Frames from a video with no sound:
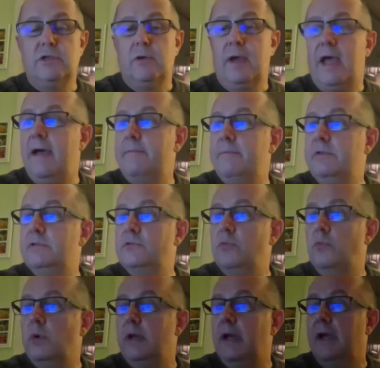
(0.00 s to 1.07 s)
happens
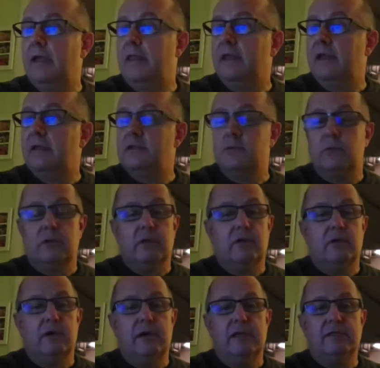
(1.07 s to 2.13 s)
what I think is one of the
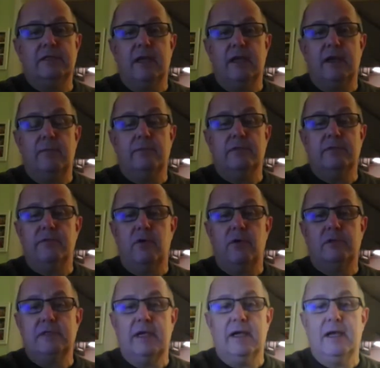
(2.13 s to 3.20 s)
greatest albums of all
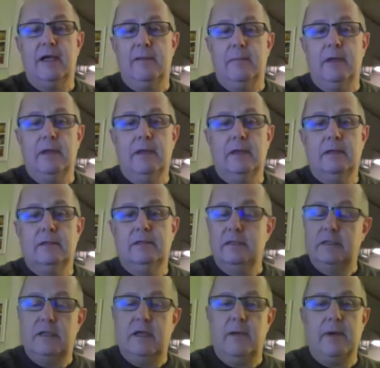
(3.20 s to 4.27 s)
time
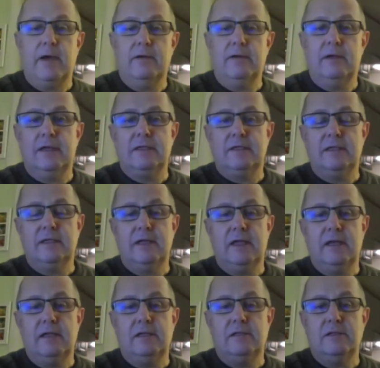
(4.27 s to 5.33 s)
did come out in
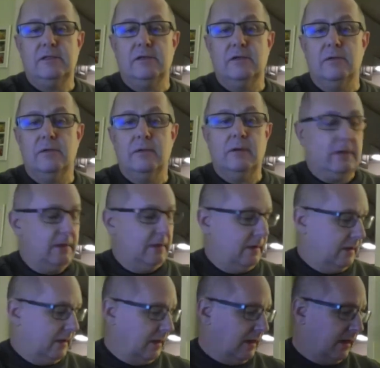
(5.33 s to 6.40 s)
1982.
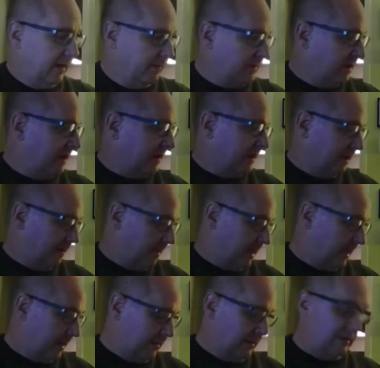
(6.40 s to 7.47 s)
I am talking
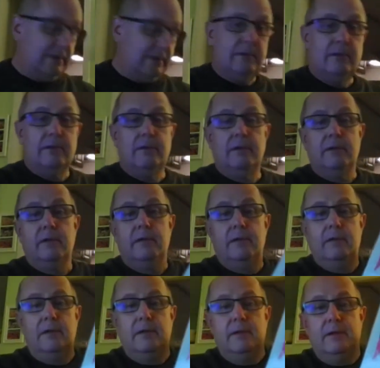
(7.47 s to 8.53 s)
about
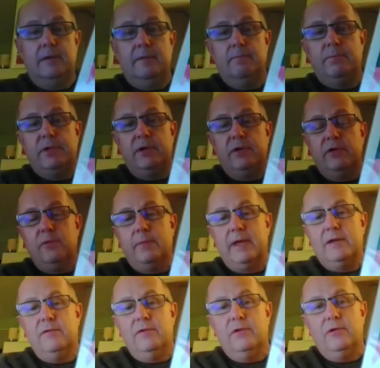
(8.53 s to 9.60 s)
Imperial
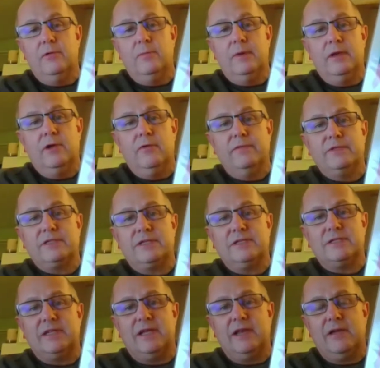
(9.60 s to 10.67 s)
Bedroom, Elvis
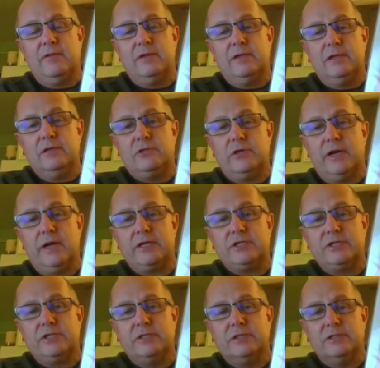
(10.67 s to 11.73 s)
Costello and the
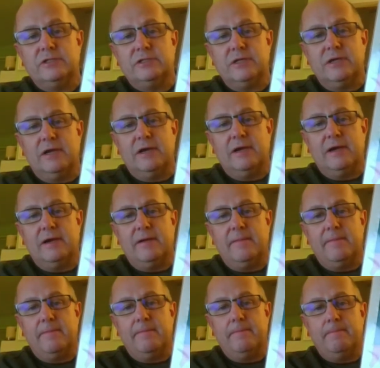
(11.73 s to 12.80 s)
Attractions.
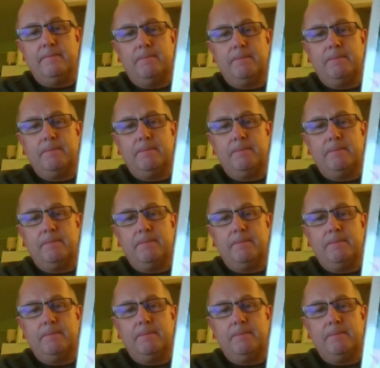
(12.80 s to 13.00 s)
Can't